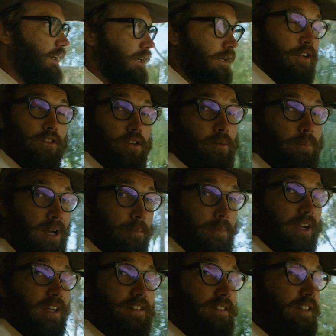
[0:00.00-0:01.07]
I'm going to do my
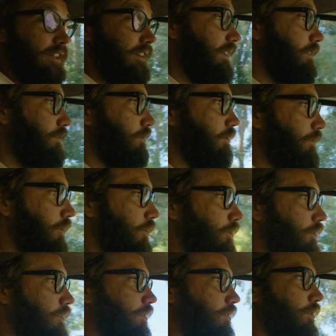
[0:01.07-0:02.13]
best in this
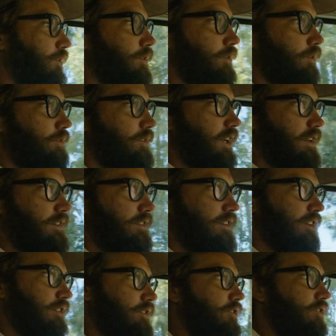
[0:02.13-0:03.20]
review to test
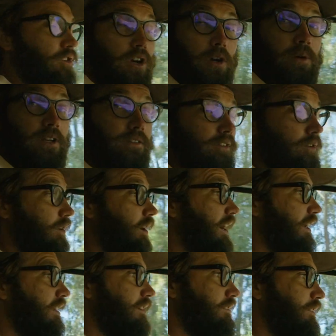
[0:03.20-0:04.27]
the Enduro in a
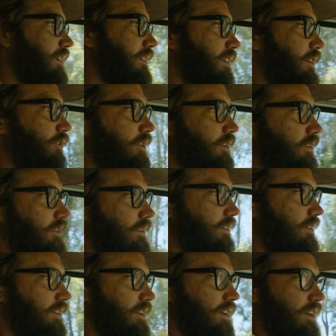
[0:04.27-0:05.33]
variety of
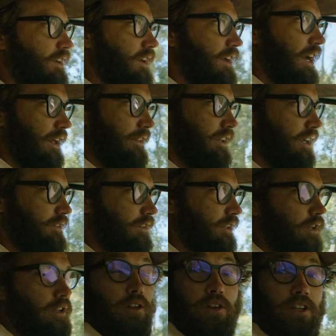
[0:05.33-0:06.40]
conditions. And that's
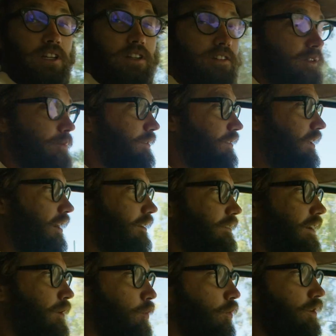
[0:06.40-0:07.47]
including some
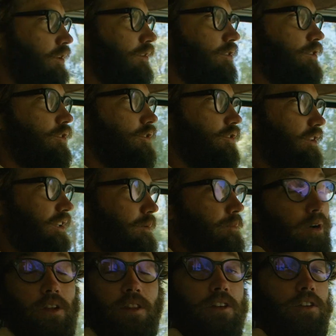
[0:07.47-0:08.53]
stuff I wouldn't usually
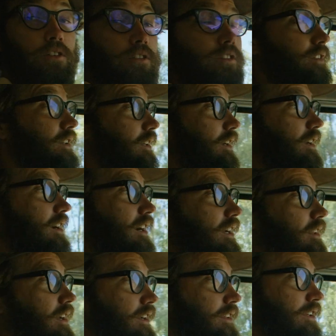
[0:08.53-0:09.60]
bother using a
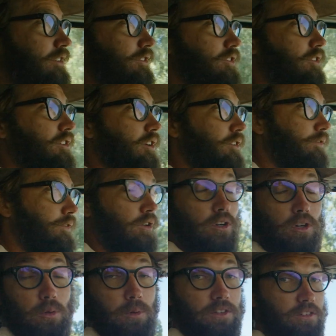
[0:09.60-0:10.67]
kite like the Enduro
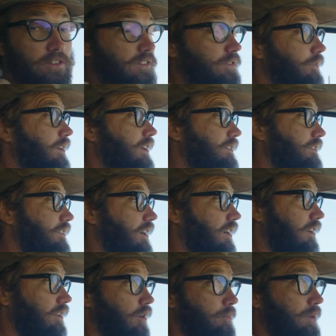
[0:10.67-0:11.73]
4, which is
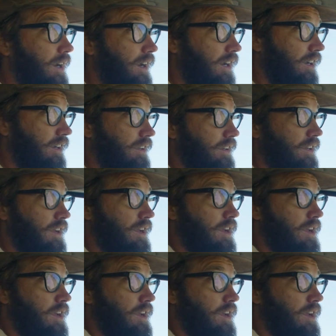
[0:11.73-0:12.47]
Freestyle or Planq,